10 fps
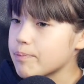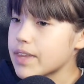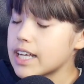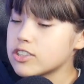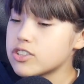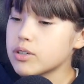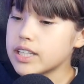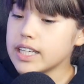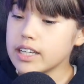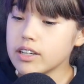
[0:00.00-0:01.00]
And so
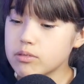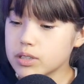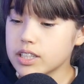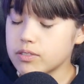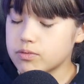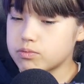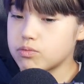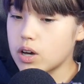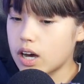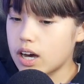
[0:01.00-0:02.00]
he really
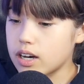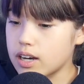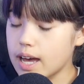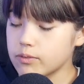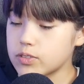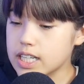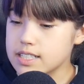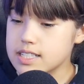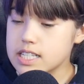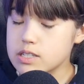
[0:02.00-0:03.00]

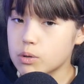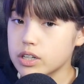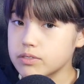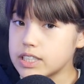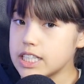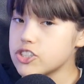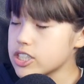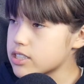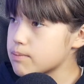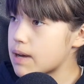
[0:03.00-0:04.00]
emphasizes this point of
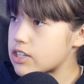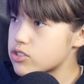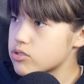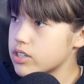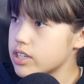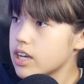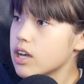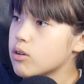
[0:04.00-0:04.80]
teaching to mastery.